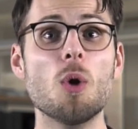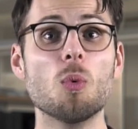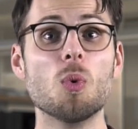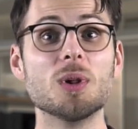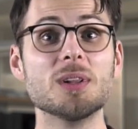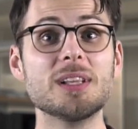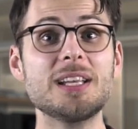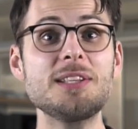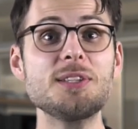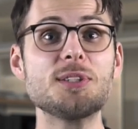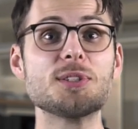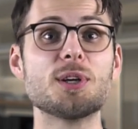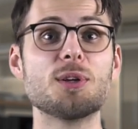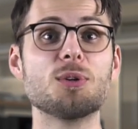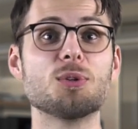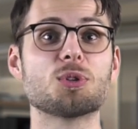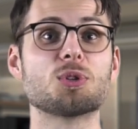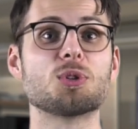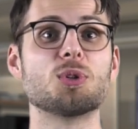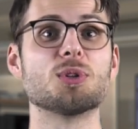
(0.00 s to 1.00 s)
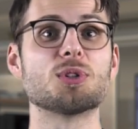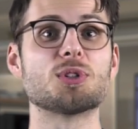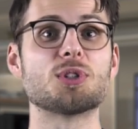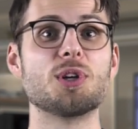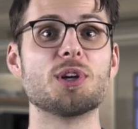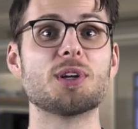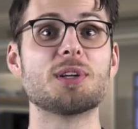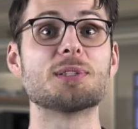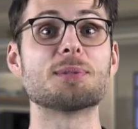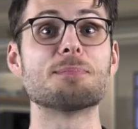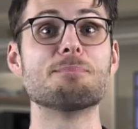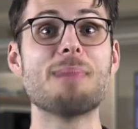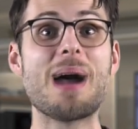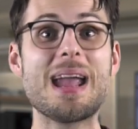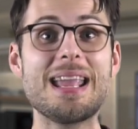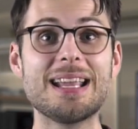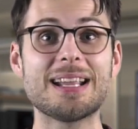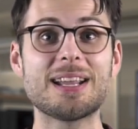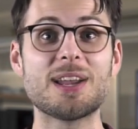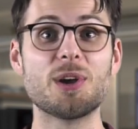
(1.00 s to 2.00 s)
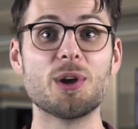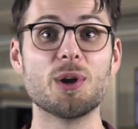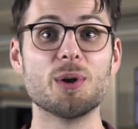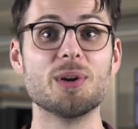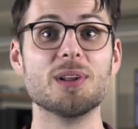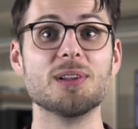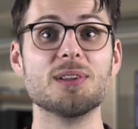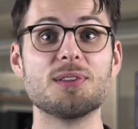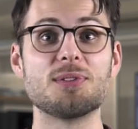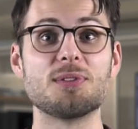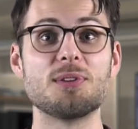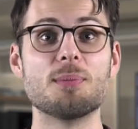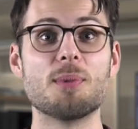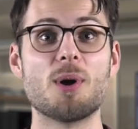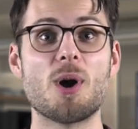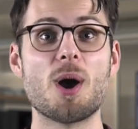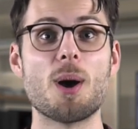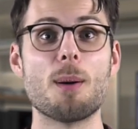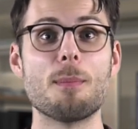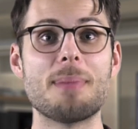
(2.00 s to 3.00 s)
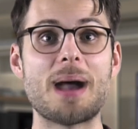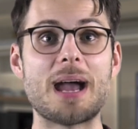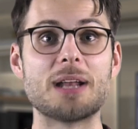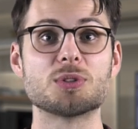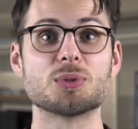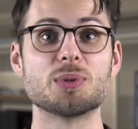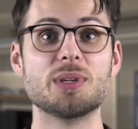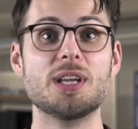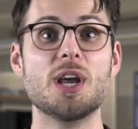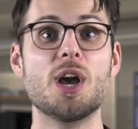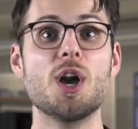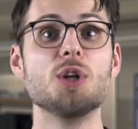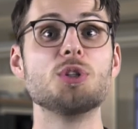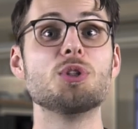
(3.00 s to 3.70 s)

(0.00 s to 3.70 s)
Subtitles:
Well, internal short circuits may occur in a lithium-ion battery